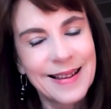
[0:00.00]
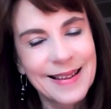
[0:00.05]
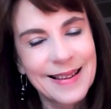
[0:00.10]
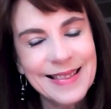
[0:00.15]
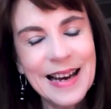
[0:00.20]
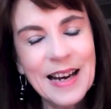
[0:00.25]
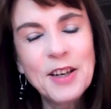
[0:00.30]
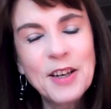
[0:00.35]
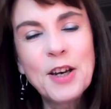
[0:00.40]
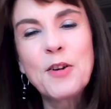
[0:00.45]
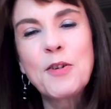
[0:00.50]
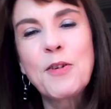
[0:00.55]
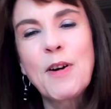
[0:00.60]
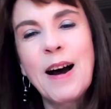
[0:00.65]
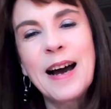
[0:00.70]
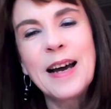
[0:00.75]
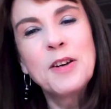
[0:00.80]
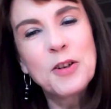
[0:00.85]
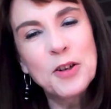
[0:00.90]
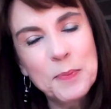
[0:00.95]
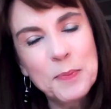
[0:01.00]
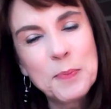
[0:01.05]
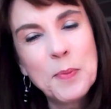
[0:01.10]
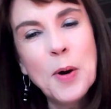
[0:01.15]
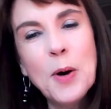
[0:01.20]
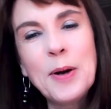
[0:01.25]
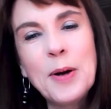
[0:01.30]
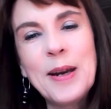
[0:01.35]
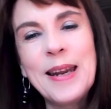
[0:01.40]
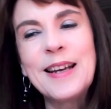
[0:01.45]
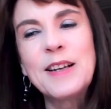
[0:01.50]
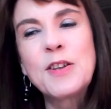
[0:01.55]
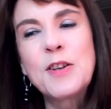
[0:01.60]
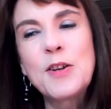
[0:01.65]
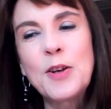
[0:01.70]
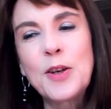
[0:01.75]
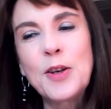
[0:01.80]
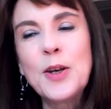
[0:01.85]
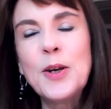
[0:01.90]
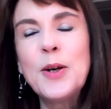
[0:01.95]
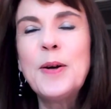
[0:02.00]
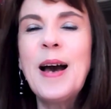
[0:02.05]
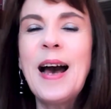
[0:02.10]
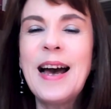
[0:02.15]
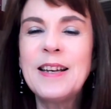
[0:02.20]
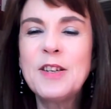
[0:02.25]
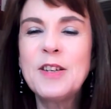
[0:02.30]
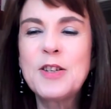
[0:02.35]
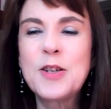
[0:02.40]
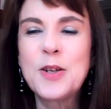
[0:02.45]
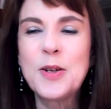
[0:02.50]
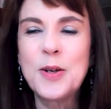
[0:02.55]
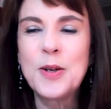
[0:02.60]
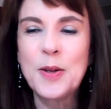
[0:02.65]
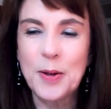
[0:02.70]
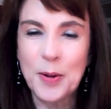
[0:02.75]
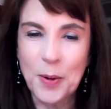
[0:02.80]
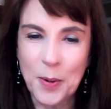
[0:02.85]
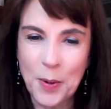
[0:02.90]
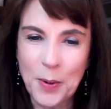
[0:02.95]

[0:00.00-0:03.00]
Thank you, Ryan. Good morning to you and to the